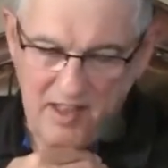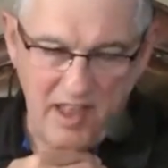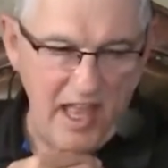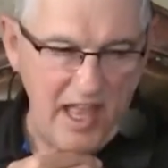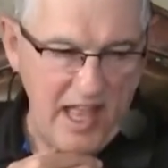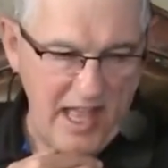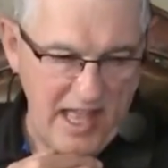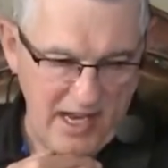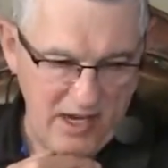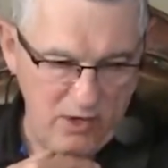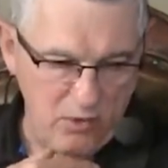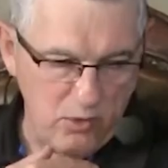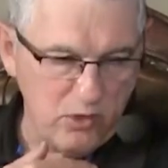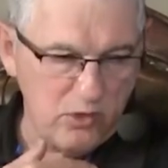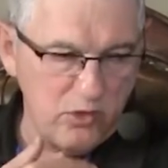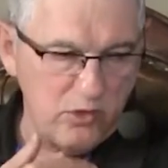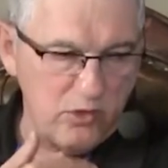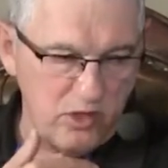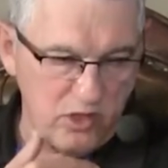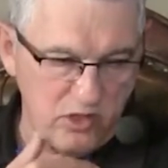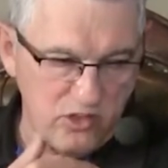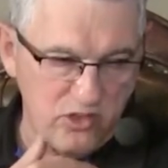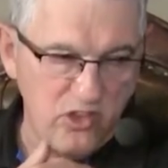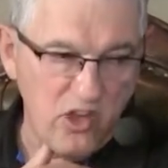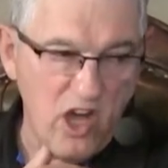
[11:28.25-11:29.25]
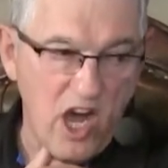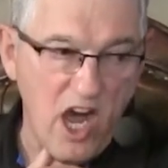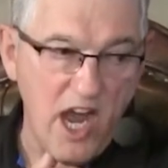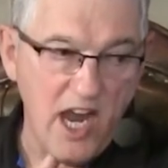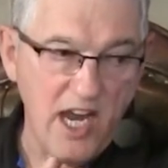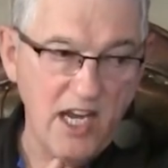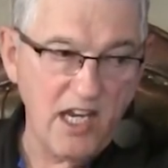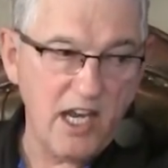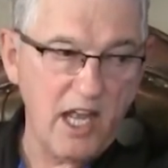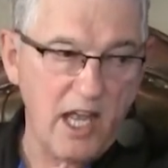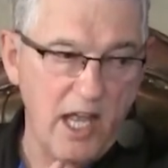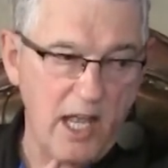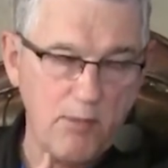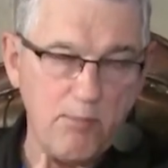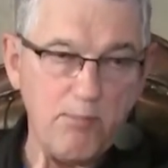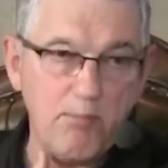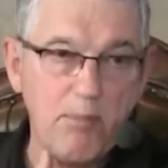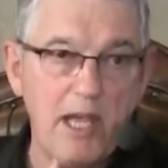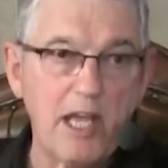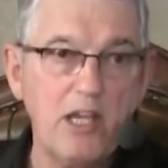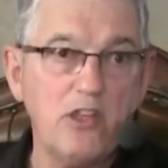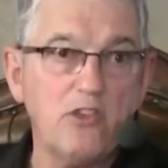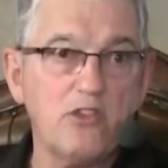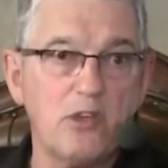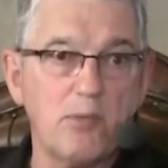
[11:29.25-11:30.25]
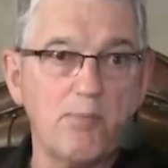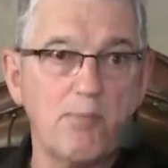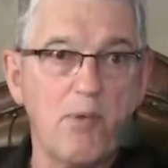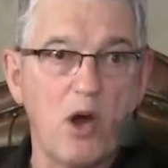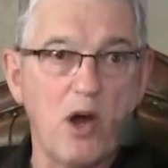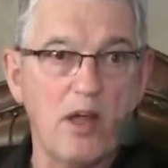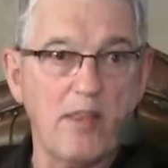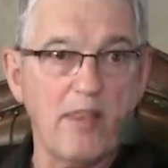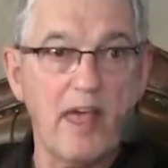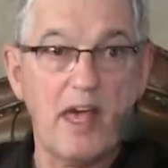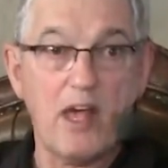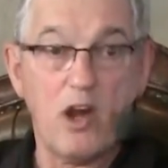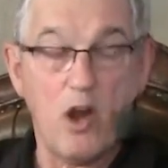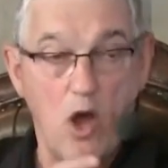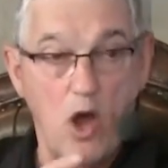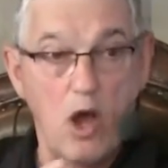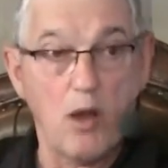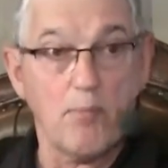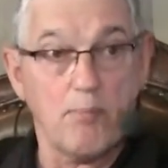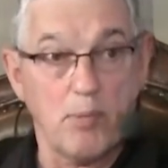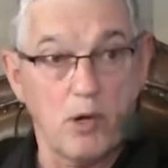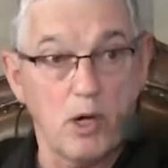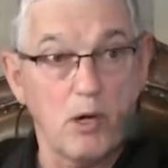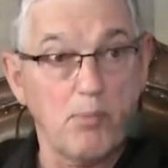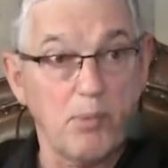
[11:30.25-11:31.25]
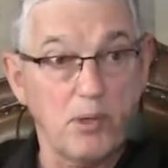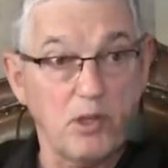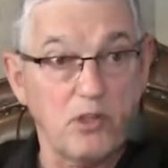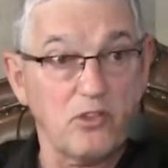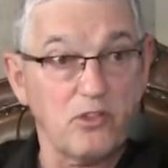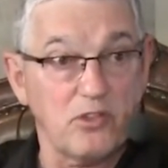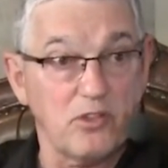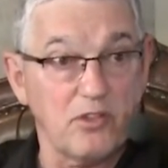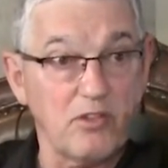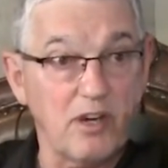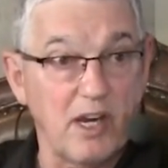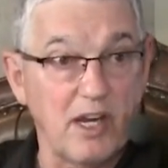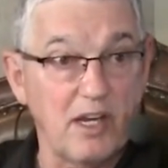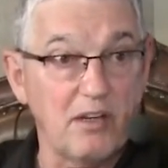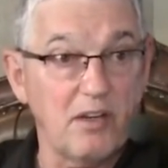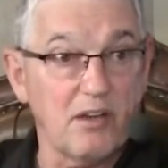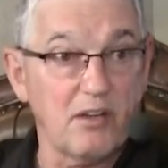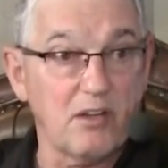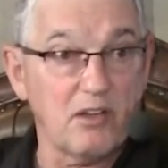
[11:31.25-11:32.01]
And it was designed and based upon that on purpose, right?